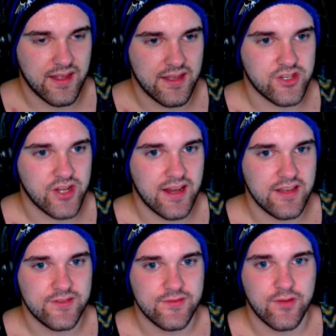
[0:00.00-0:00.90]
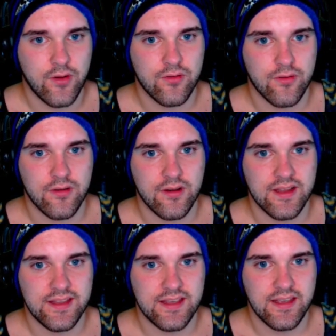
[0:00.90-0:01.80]
in Chinese folklore,
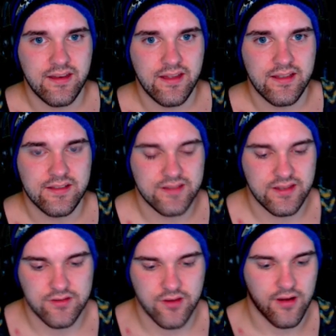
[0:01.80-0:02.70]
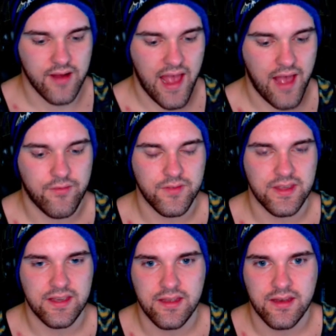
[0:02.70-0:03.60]
yin is the dark half
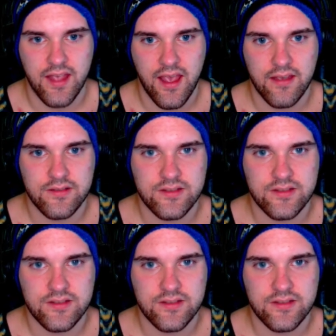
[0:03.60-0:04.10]
yin yang.